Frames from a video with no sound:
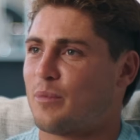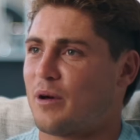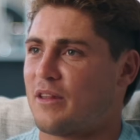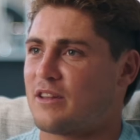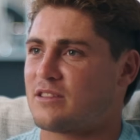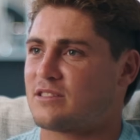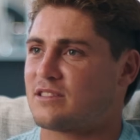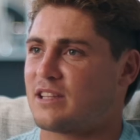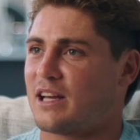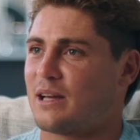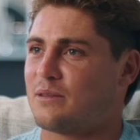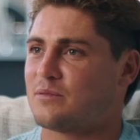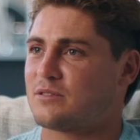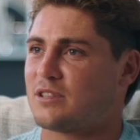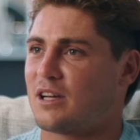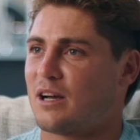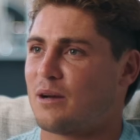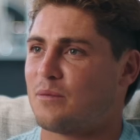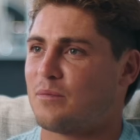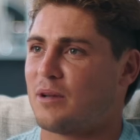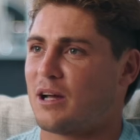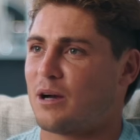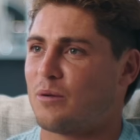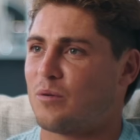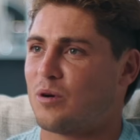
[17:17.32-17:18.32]
But at the same
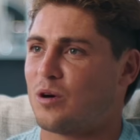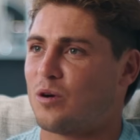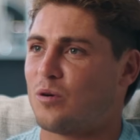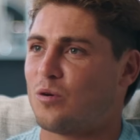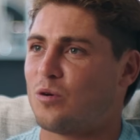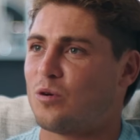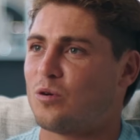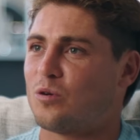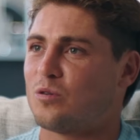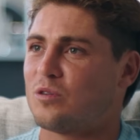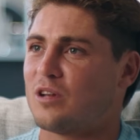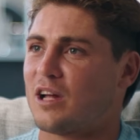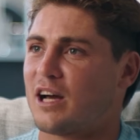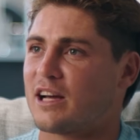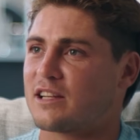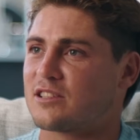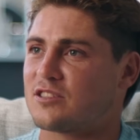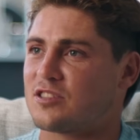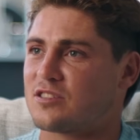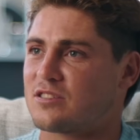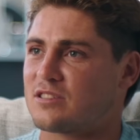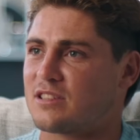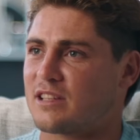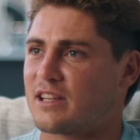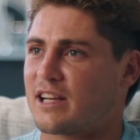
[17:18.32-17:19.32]
time, like we're all like
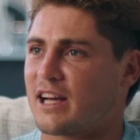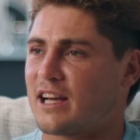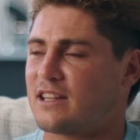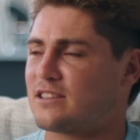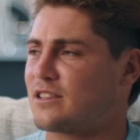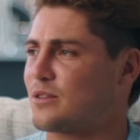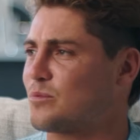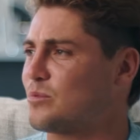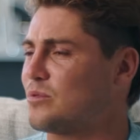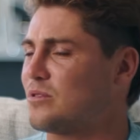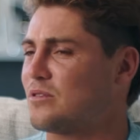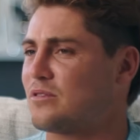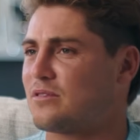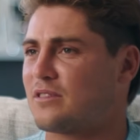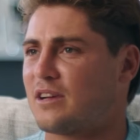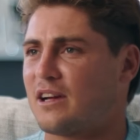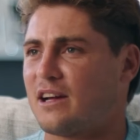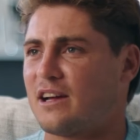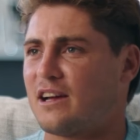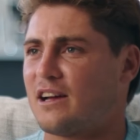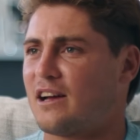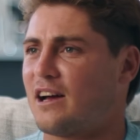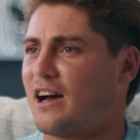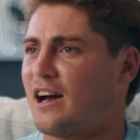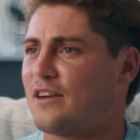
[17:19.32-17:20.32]
just engaged. Like
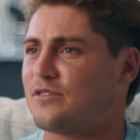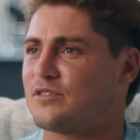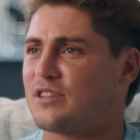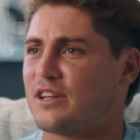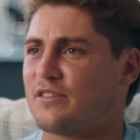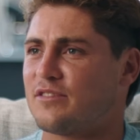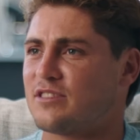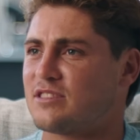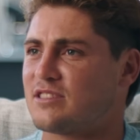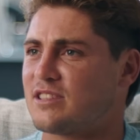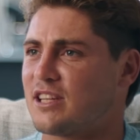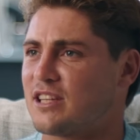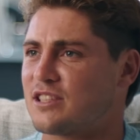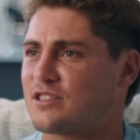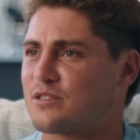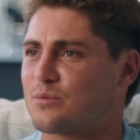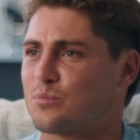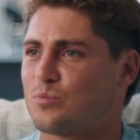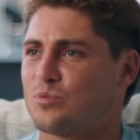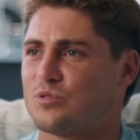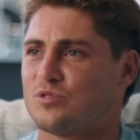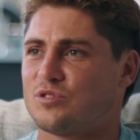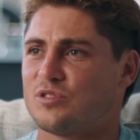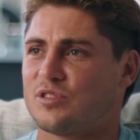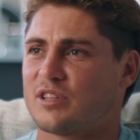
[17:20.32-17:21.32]
after every
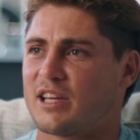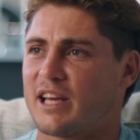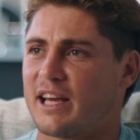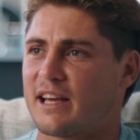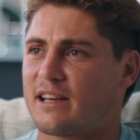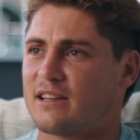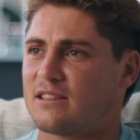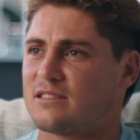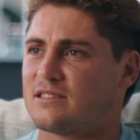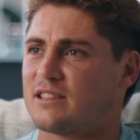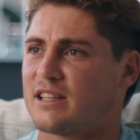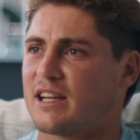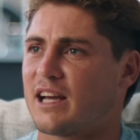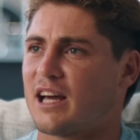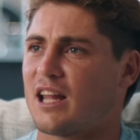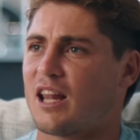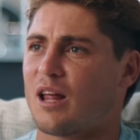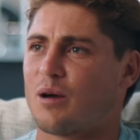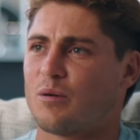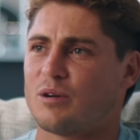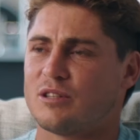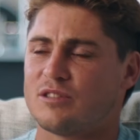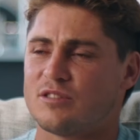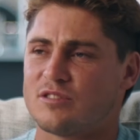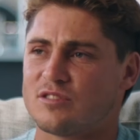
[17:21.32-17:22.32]
session, we'll do kicking
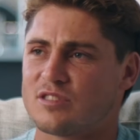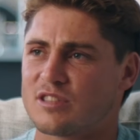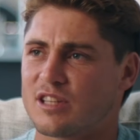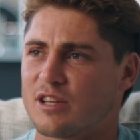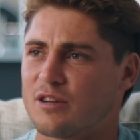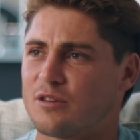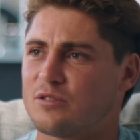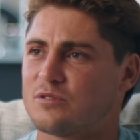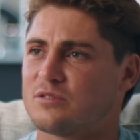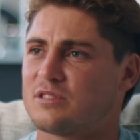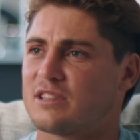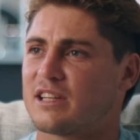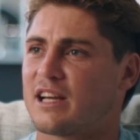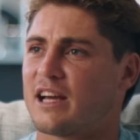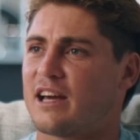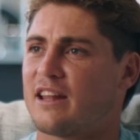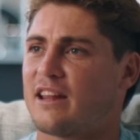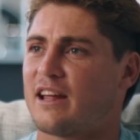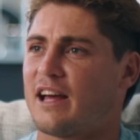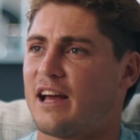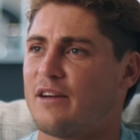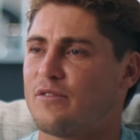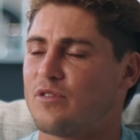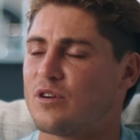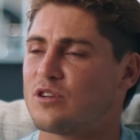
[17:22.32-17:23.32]
together, we do skill together.
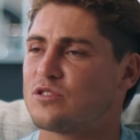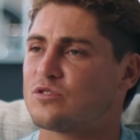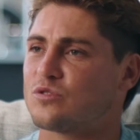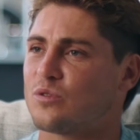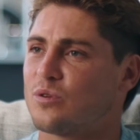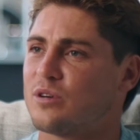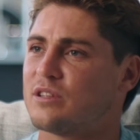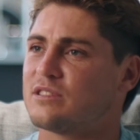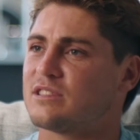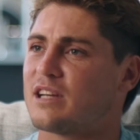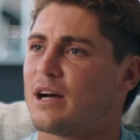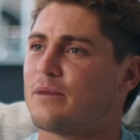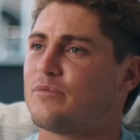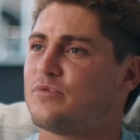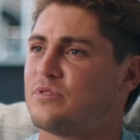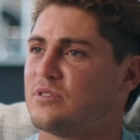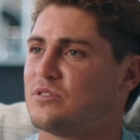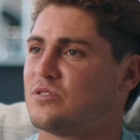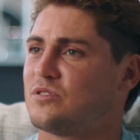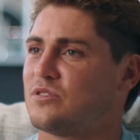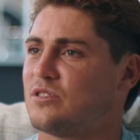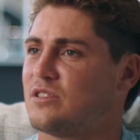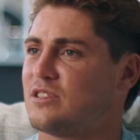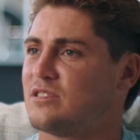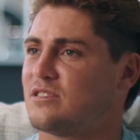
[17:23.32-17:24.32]
Everyone's always up for
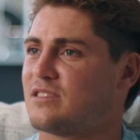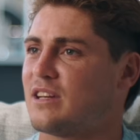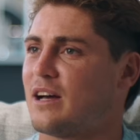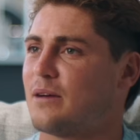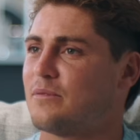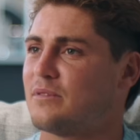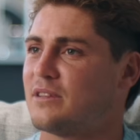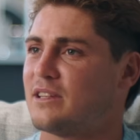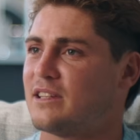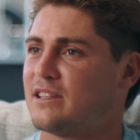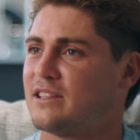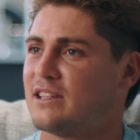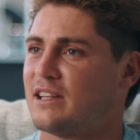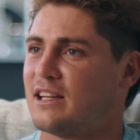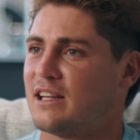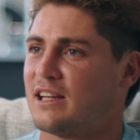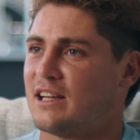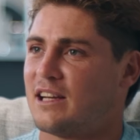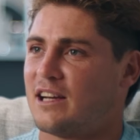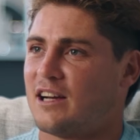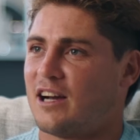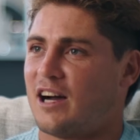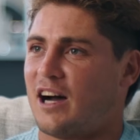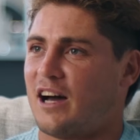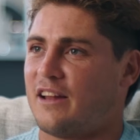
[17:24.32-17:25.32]
sort of something.
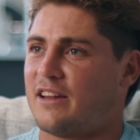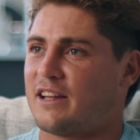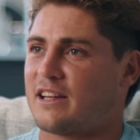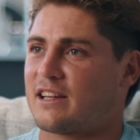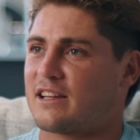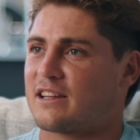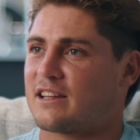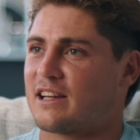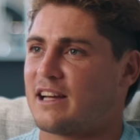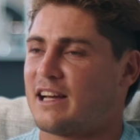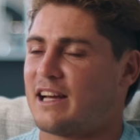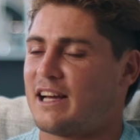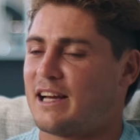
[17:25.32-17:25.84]
I think